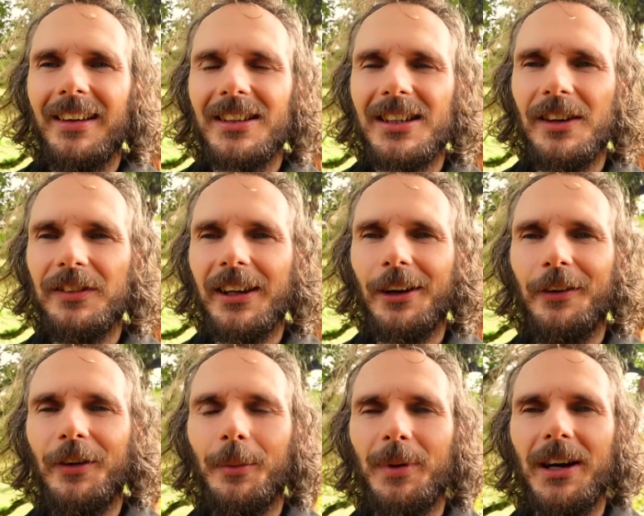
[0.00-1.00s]
shifting
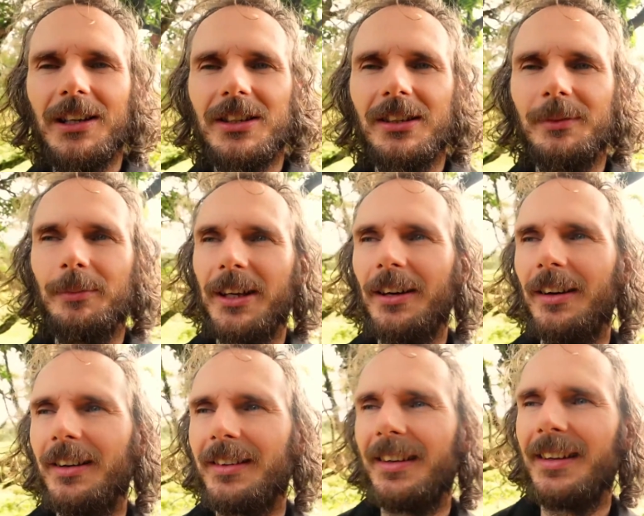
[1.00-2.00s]
our vibration
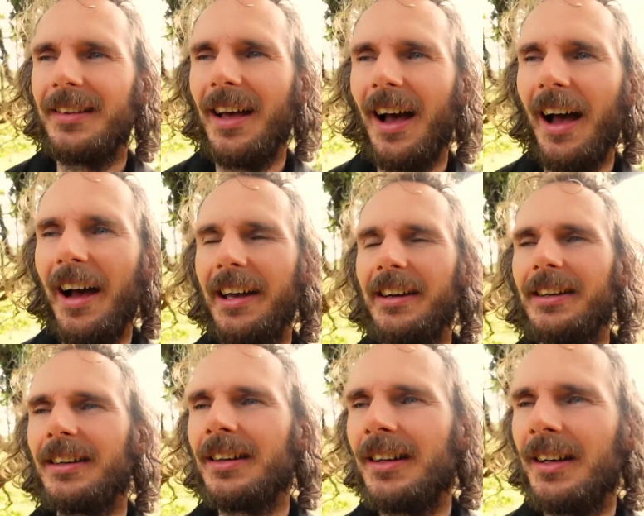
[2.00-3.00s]
because it's a
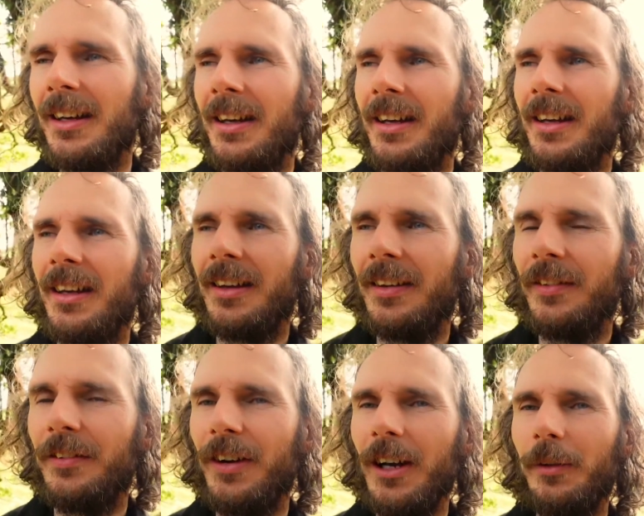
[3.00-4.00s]
higher
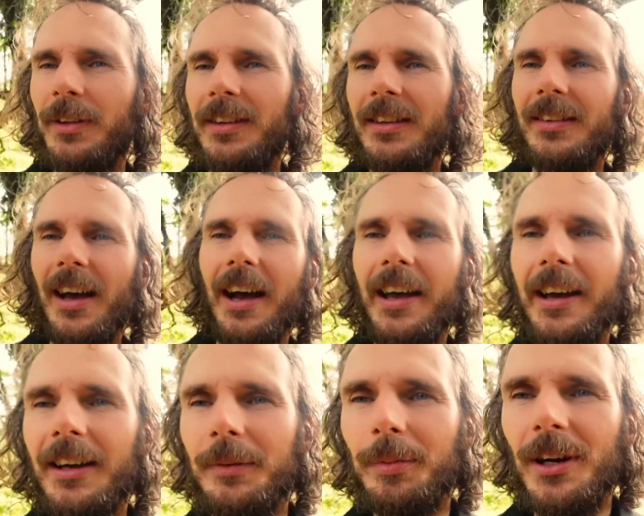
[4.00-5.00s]
frequency, it's a
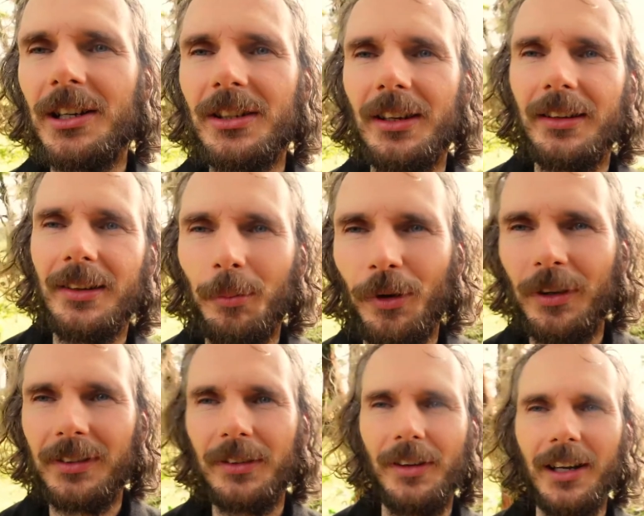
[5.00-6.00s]
higher expression, it's a
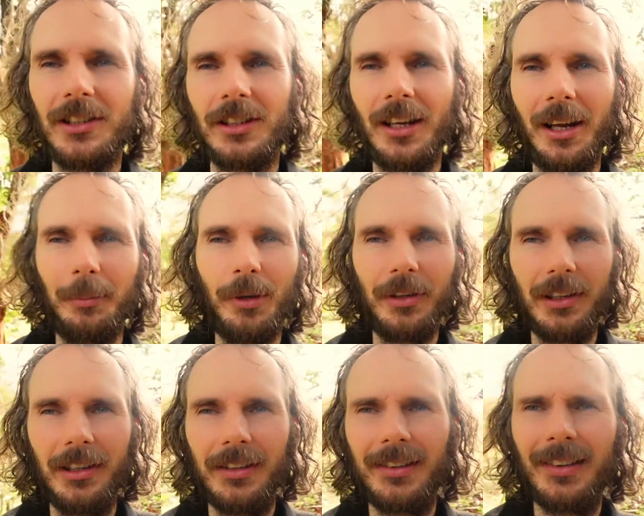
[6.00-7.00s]
more structured,
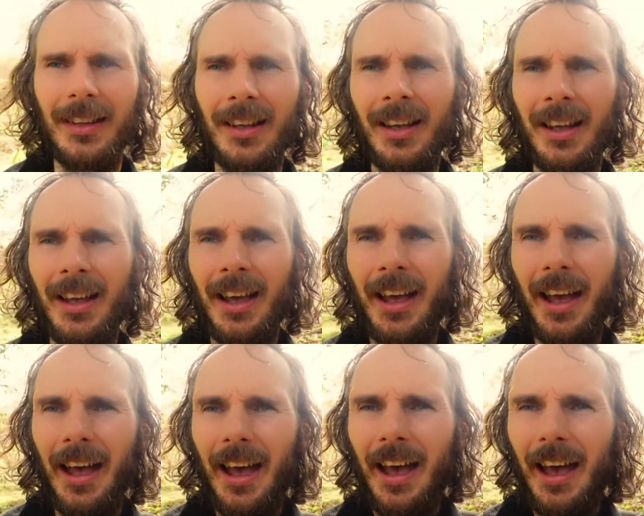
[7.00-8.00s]
harmonious
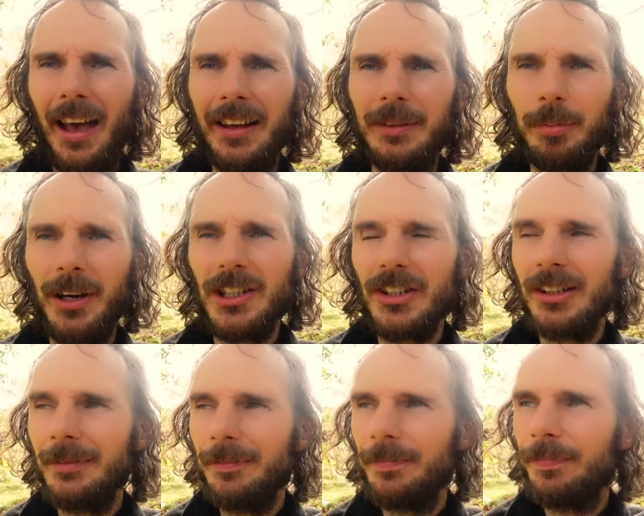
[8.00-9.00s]

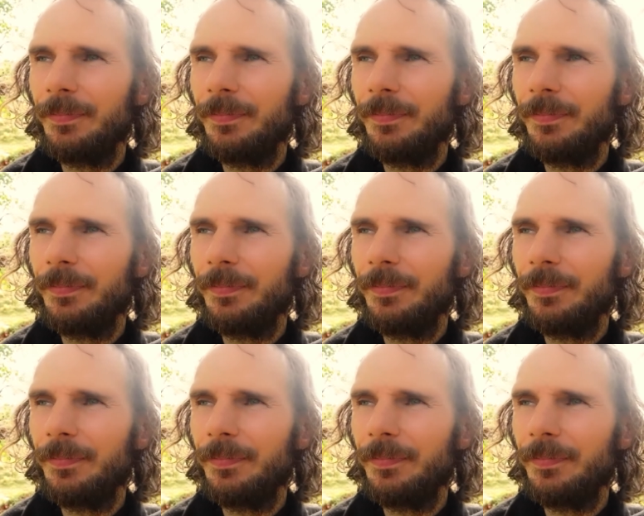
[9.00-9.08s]
expression.